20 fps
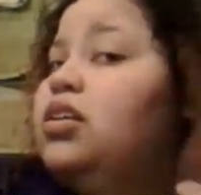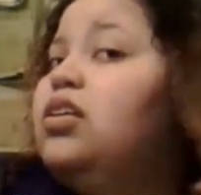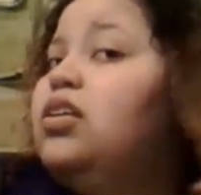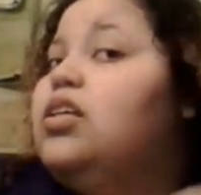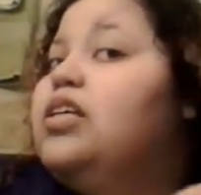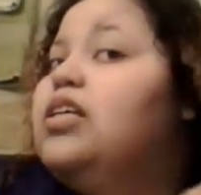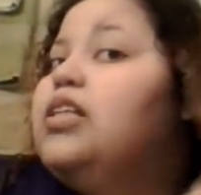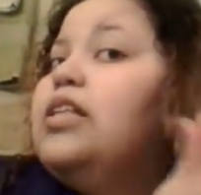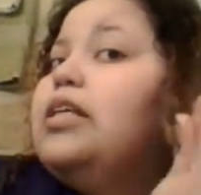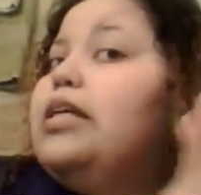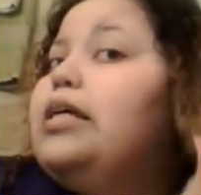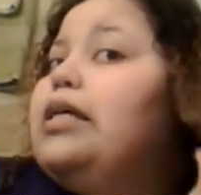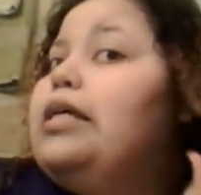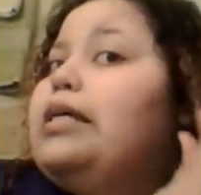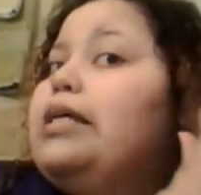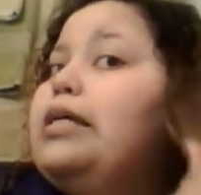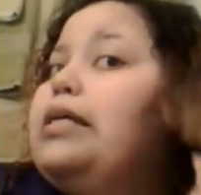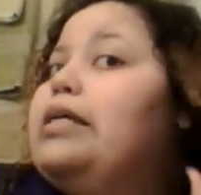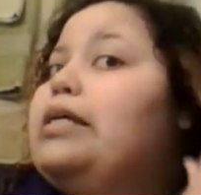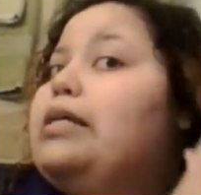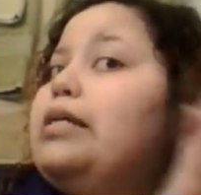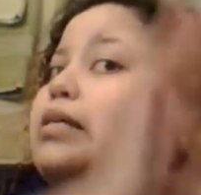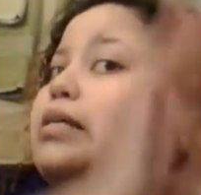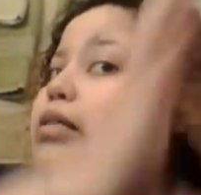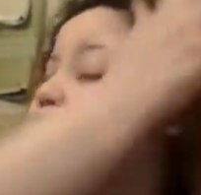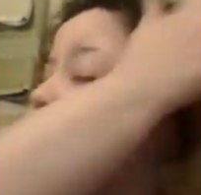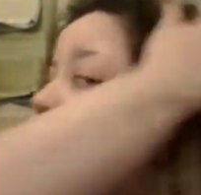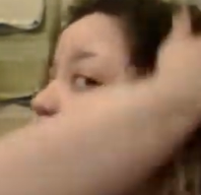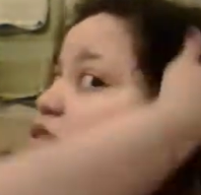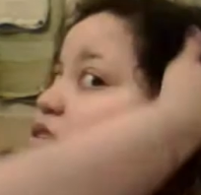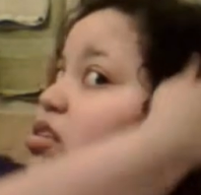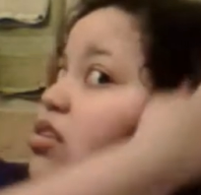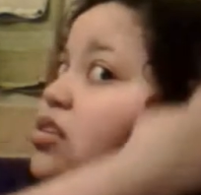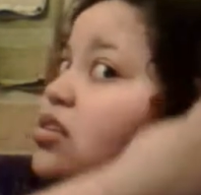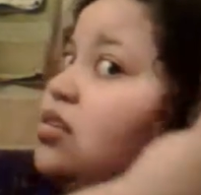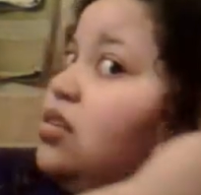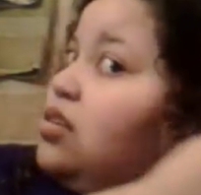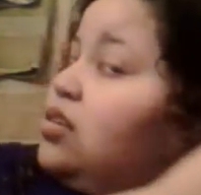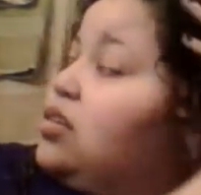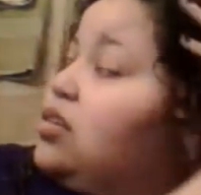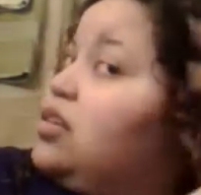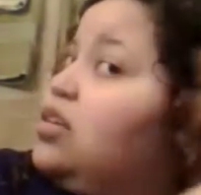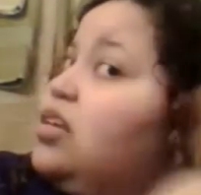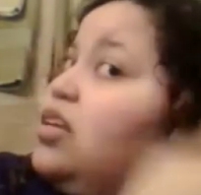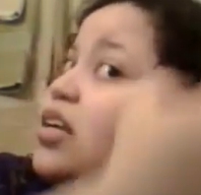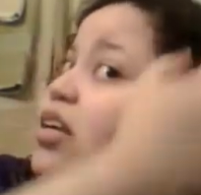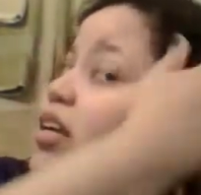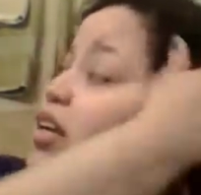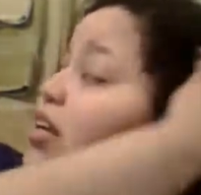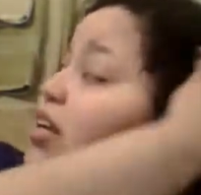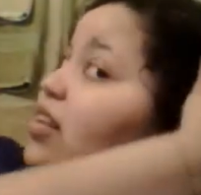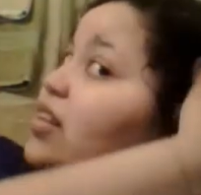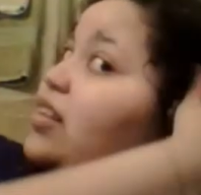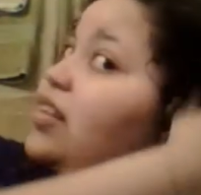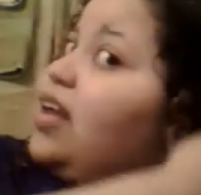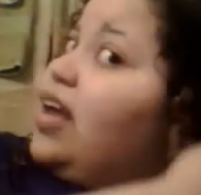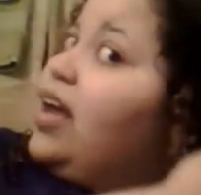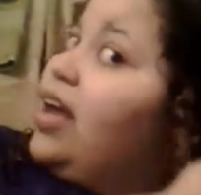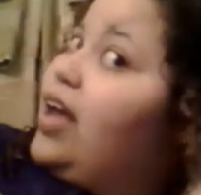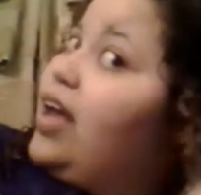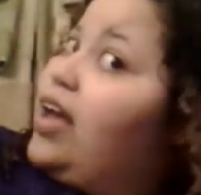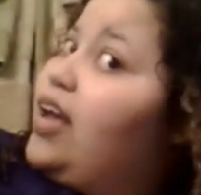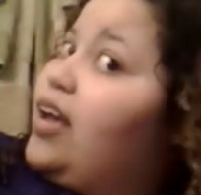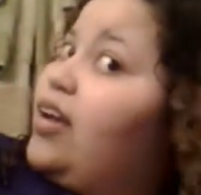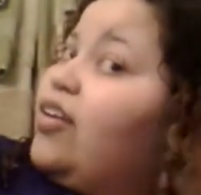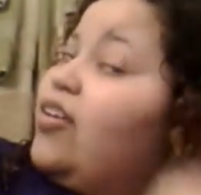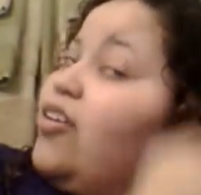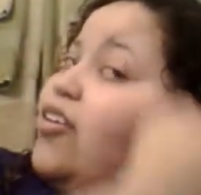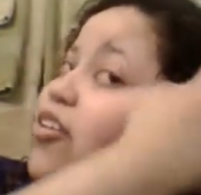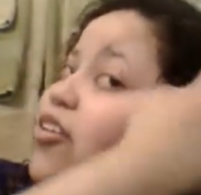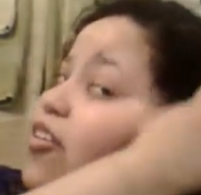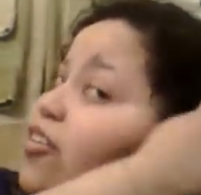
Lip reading: get the ends, get the hair,